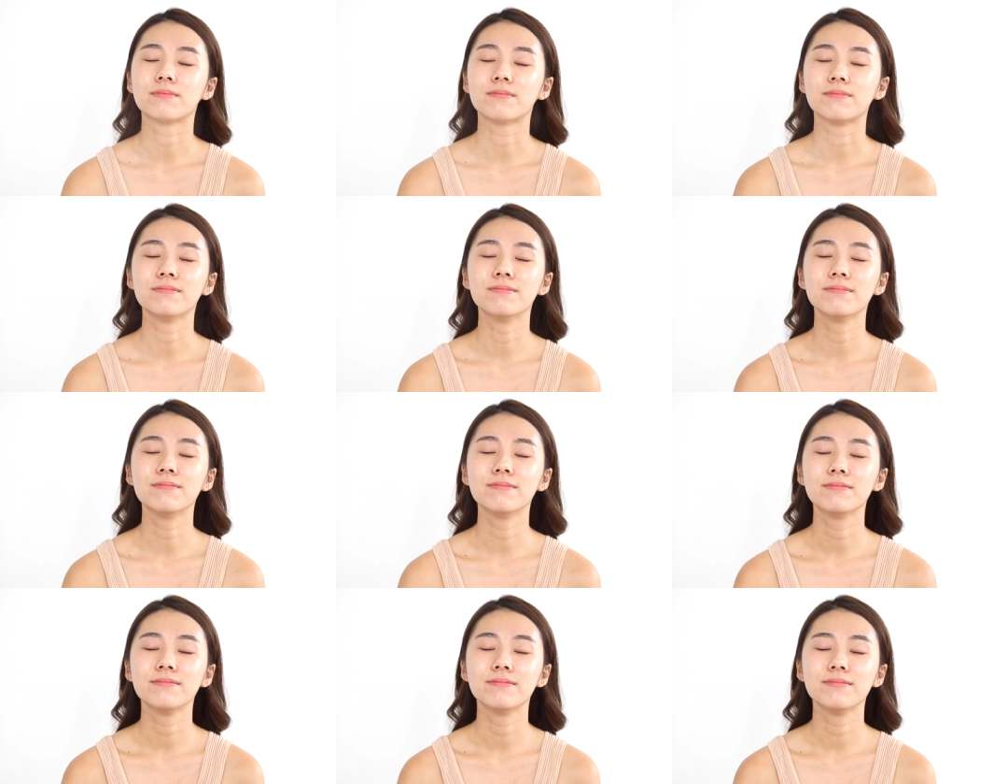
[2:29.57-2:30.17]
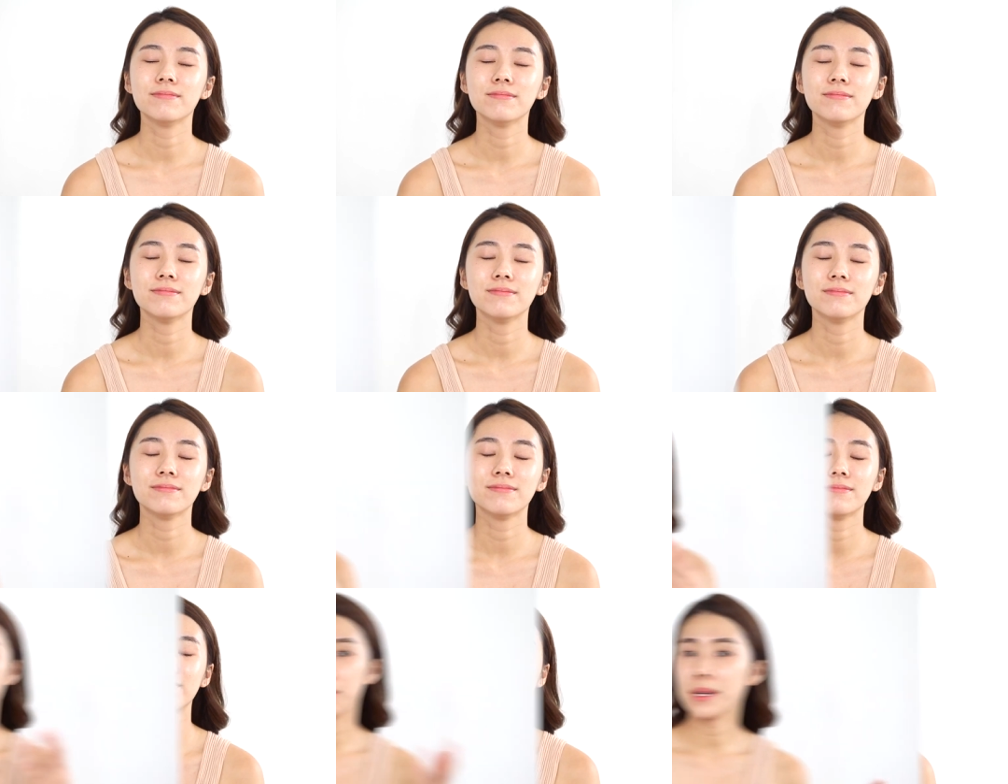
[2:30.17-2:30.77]

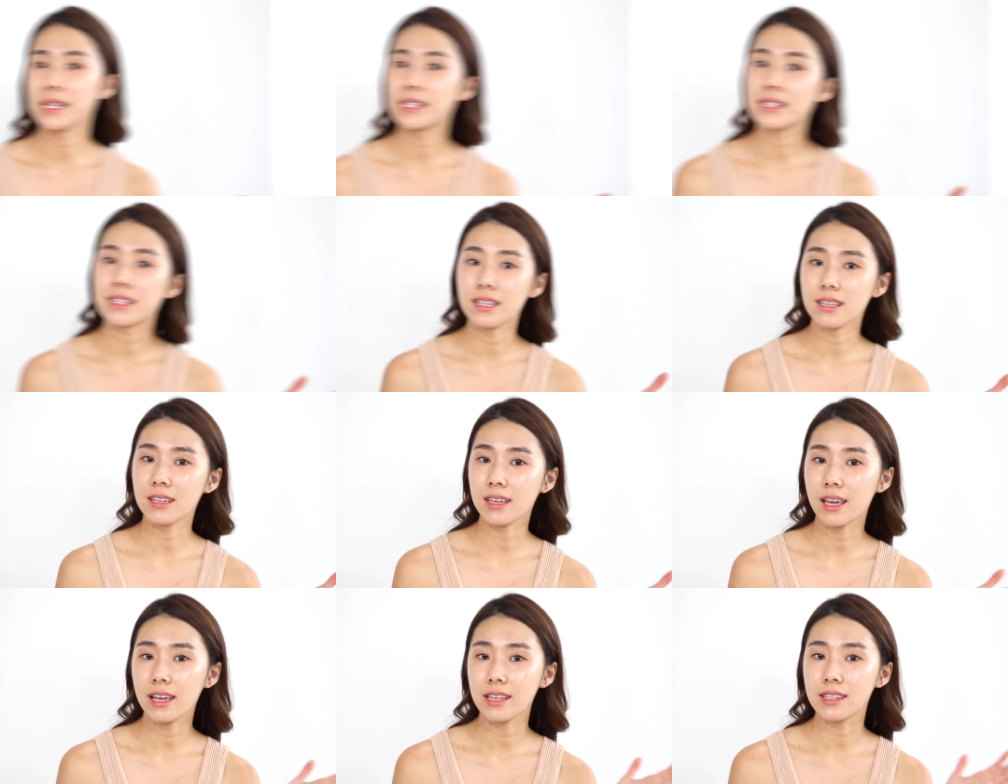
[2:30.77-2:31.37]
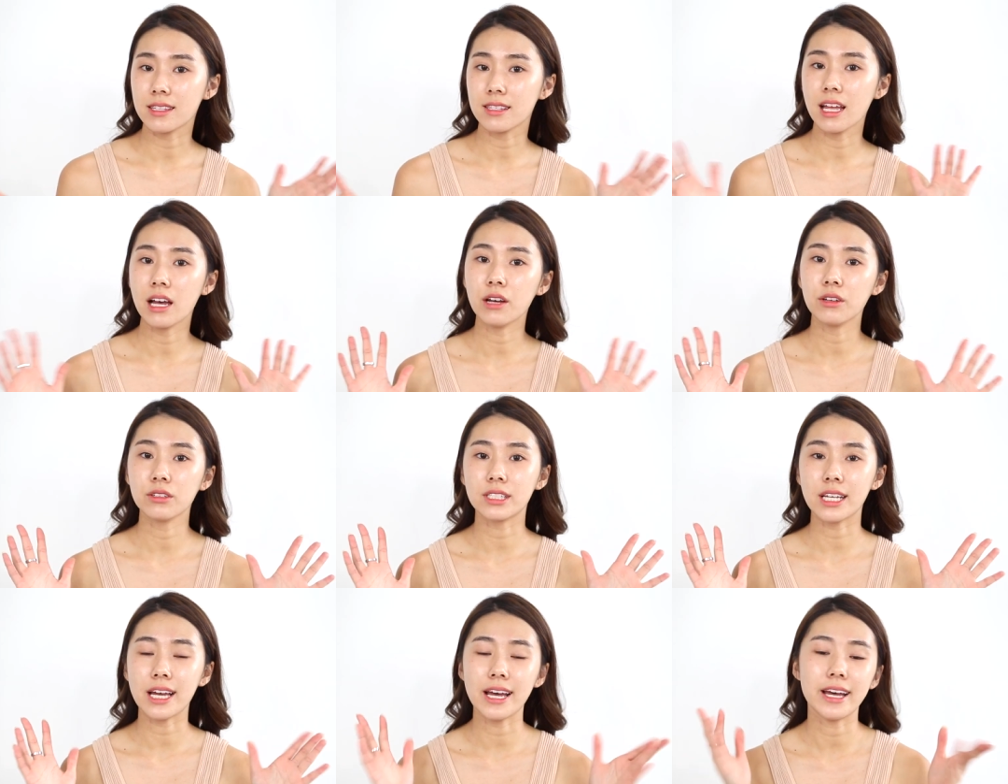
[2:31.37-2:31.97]
Mm. So my skincare is
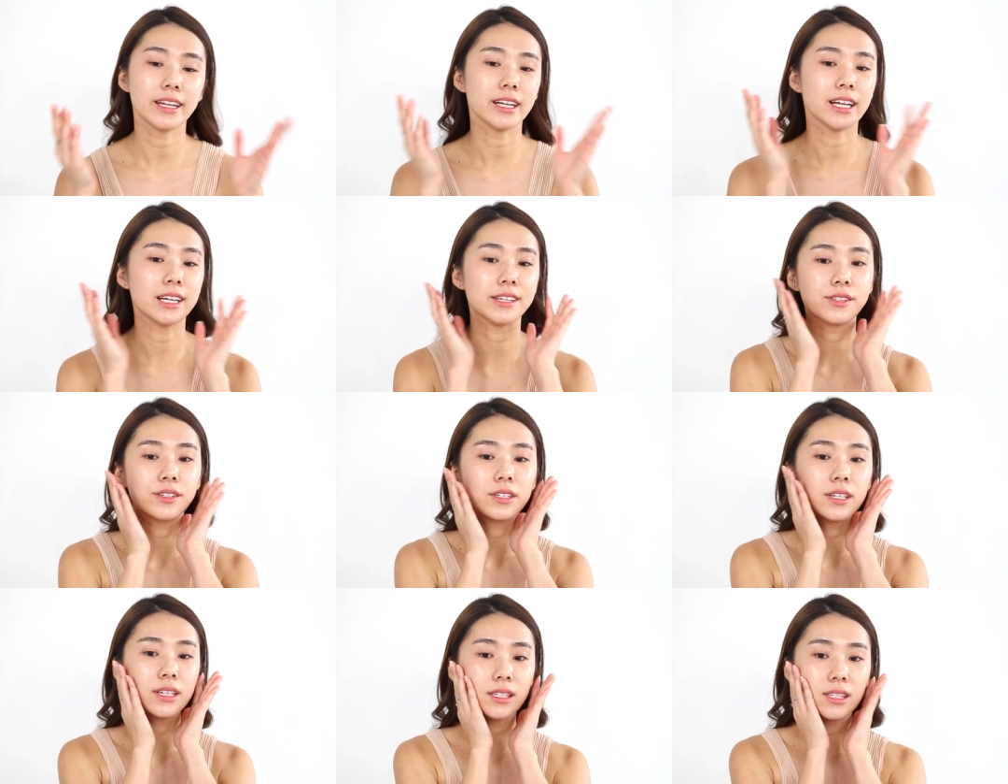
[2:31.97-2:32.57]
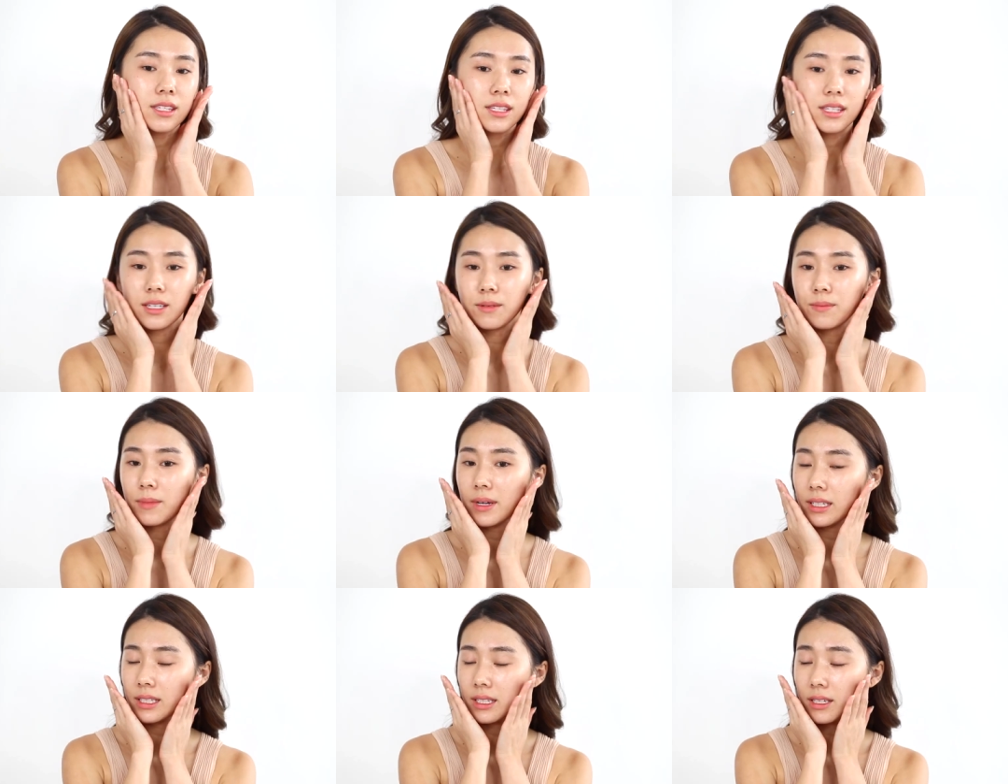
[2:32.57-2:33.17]
now done. As you can
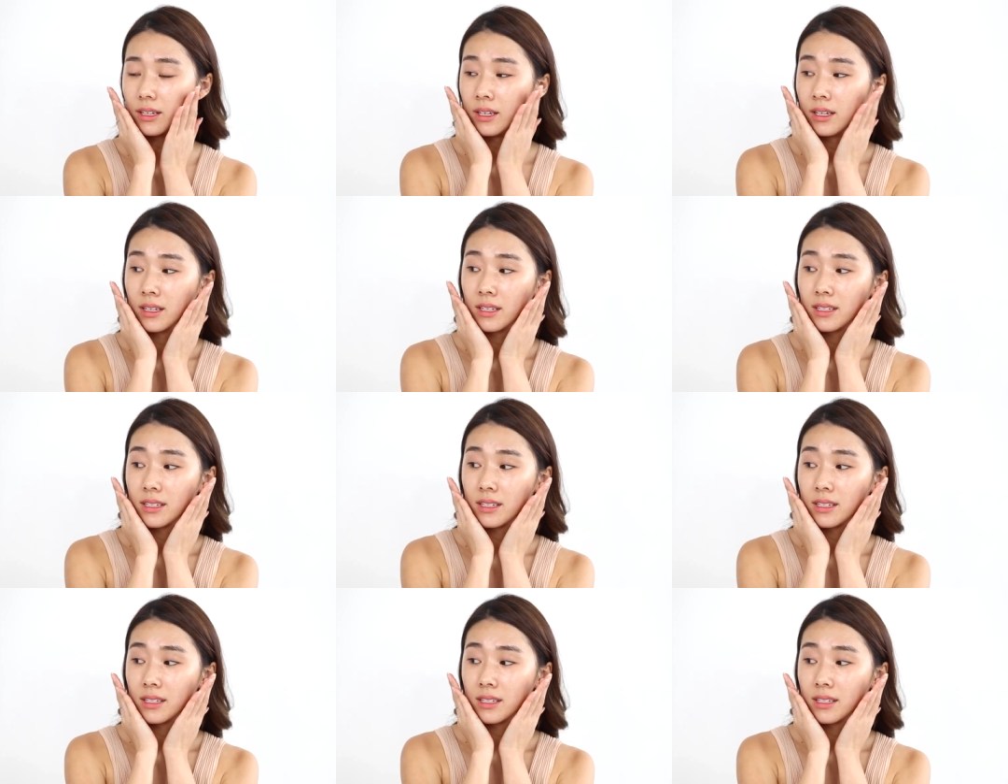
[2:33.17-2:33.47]
see, my